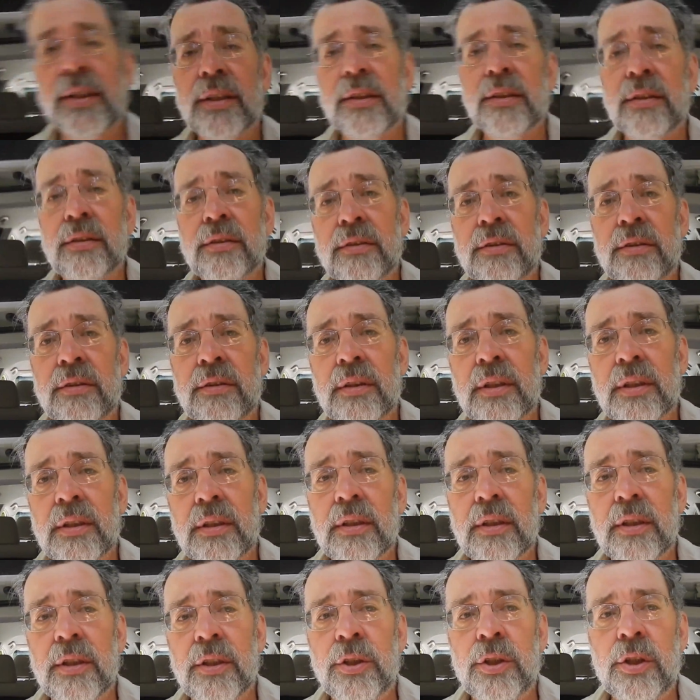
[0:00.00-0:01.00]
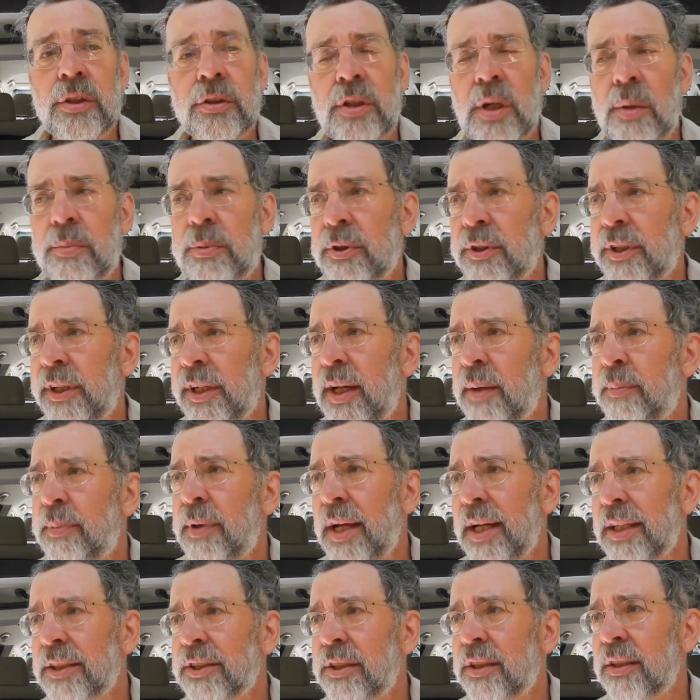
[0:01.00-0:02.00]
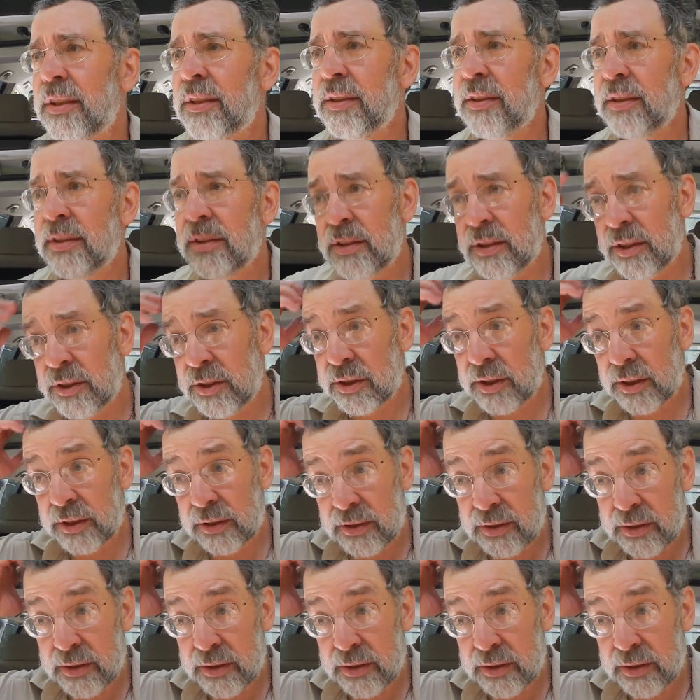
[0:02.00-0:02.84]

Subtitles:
a young couple that I passed just